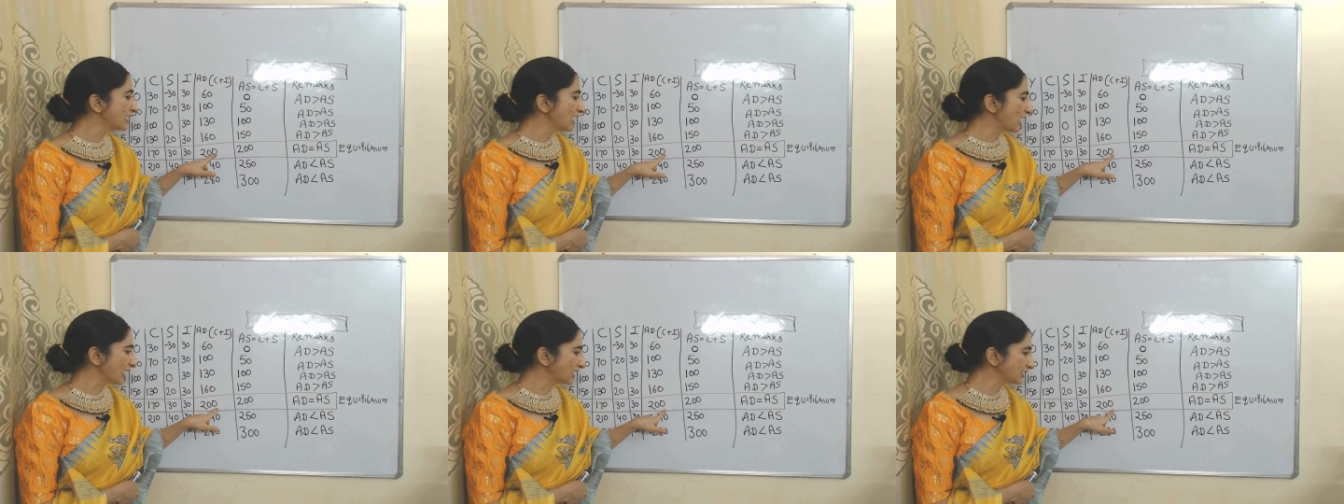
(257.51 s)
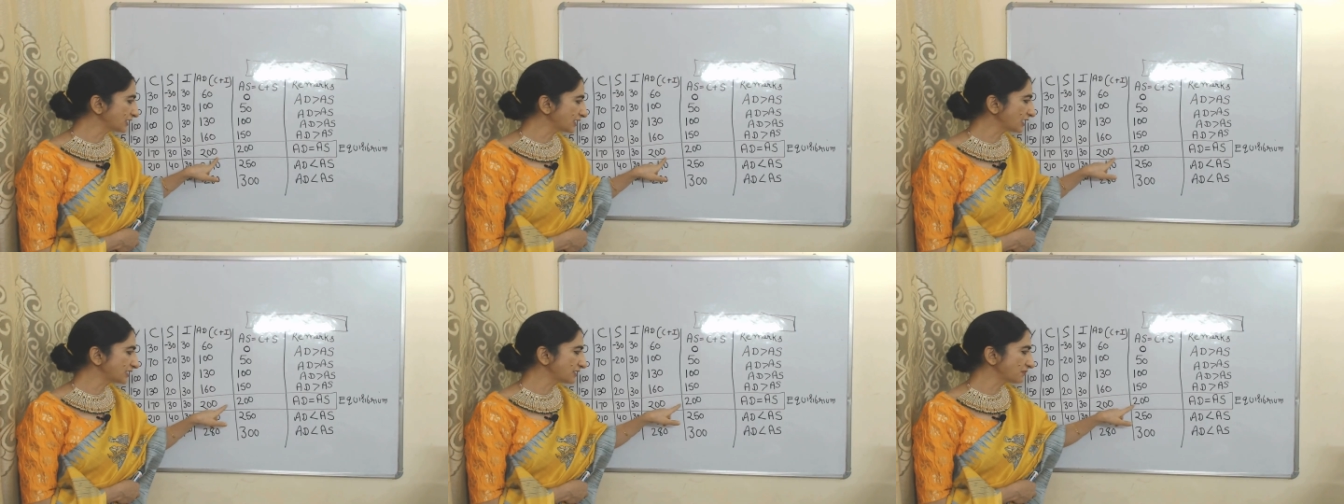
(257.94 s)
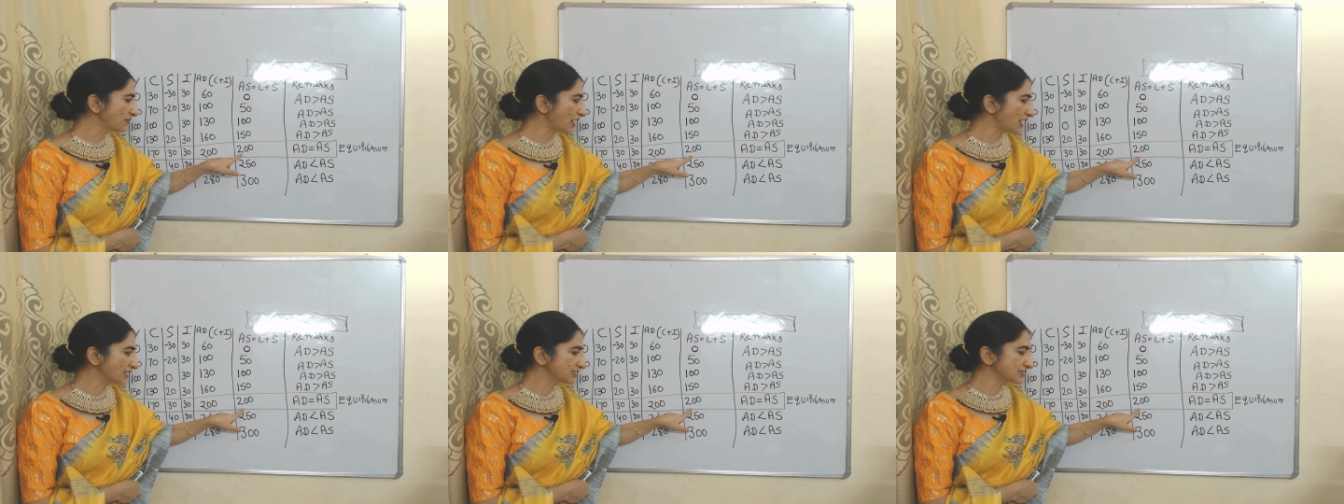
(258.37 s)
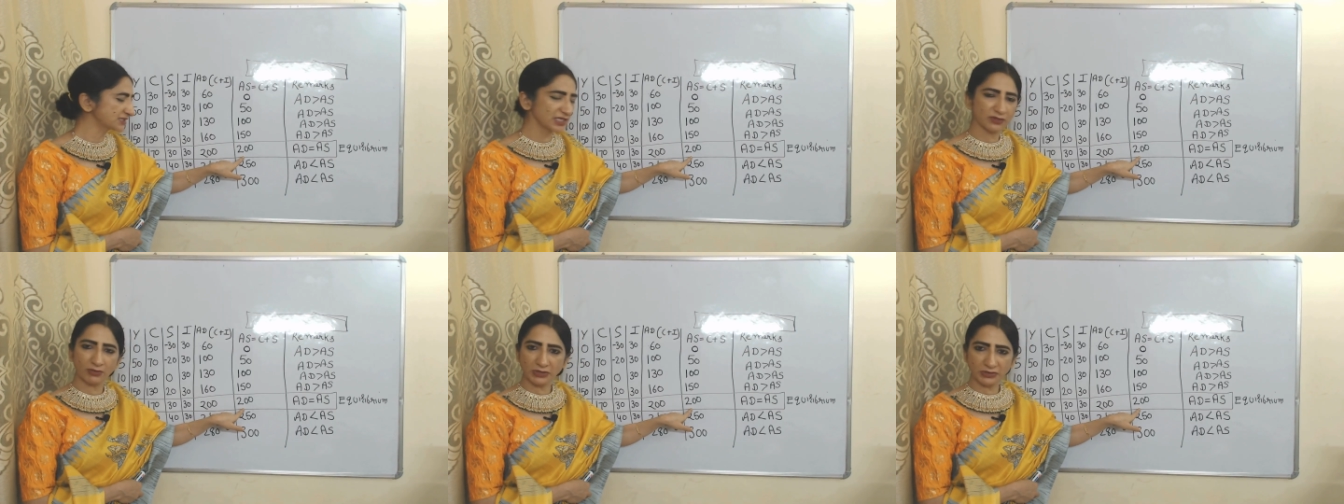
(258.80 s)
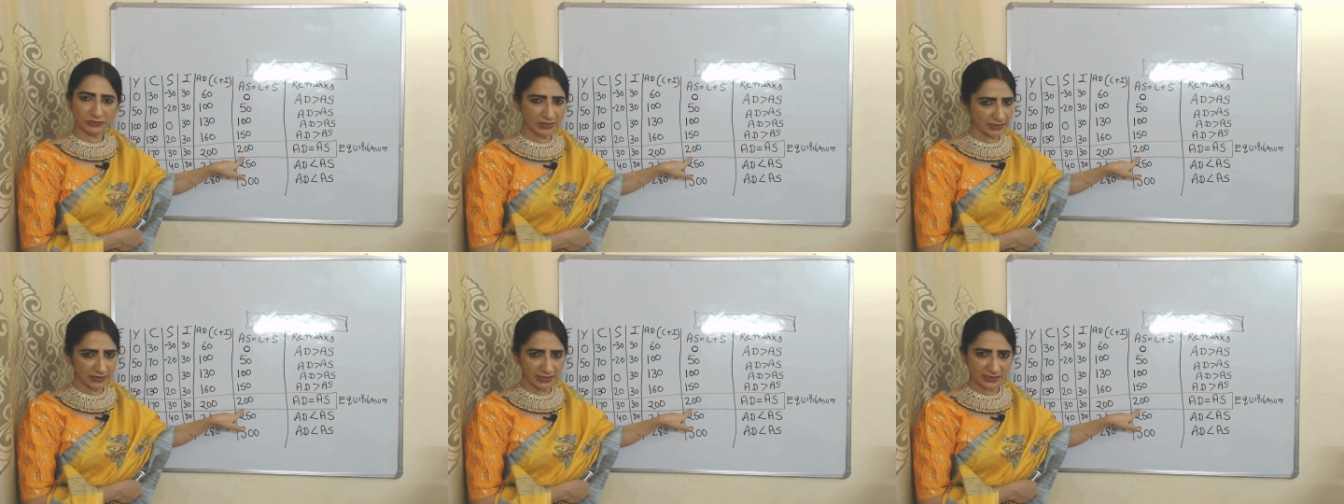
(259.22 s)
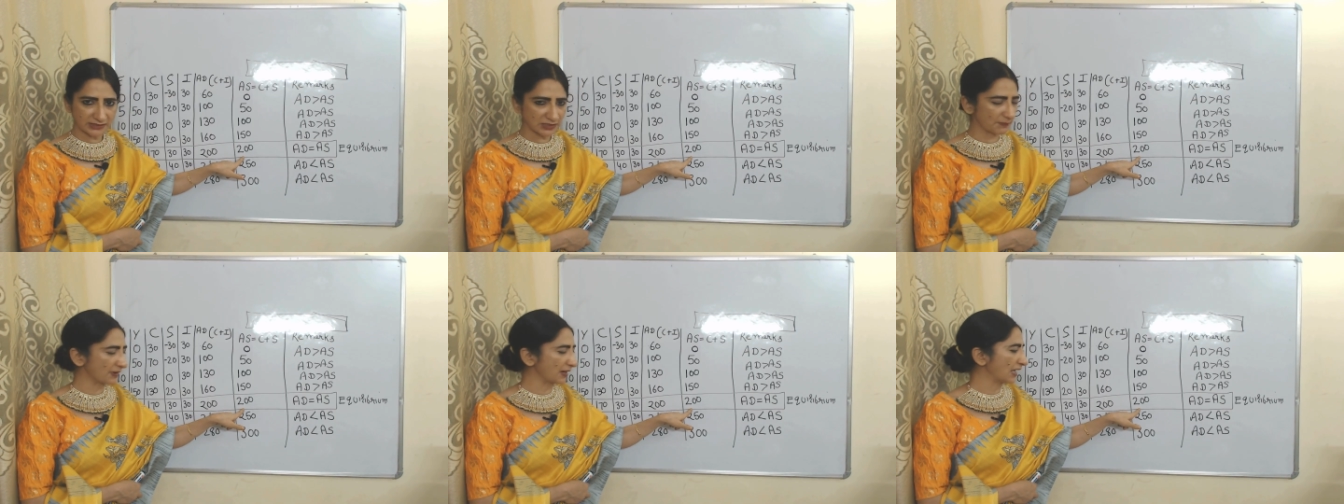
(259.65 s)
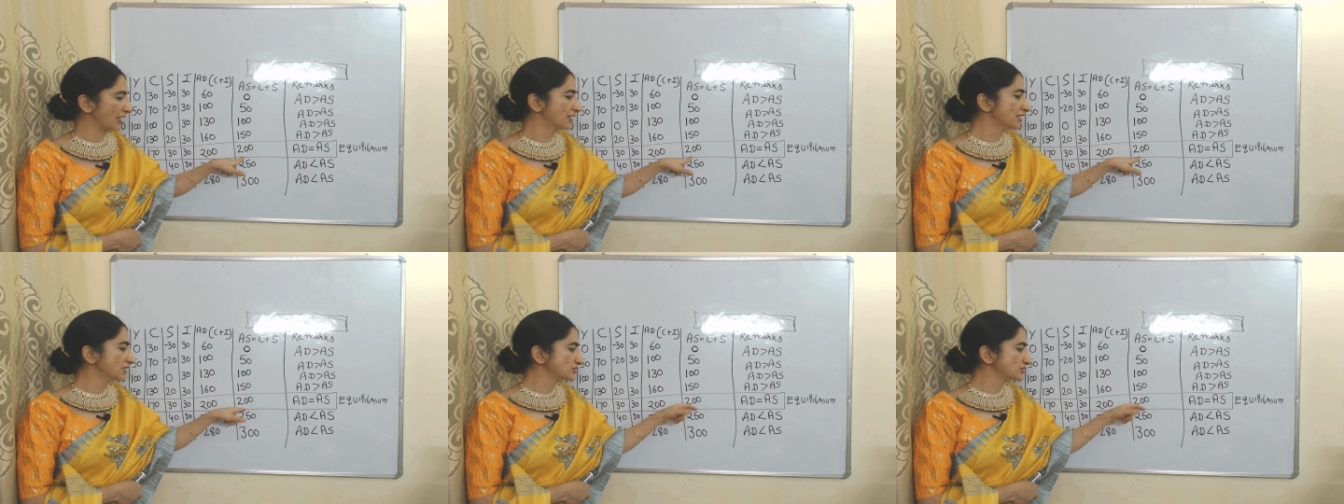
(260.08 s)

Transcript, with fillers: aggregate demand is equal to aggregate supply.